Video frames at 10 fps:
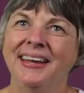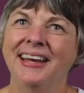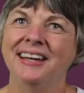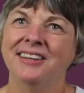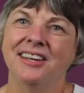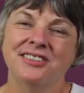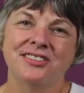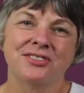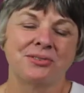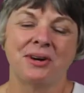And it's
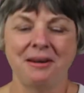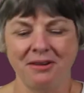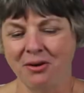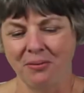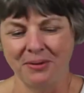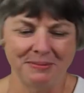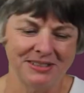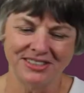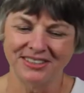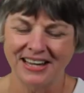this great, you know,
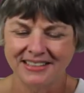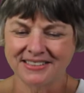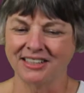image she has.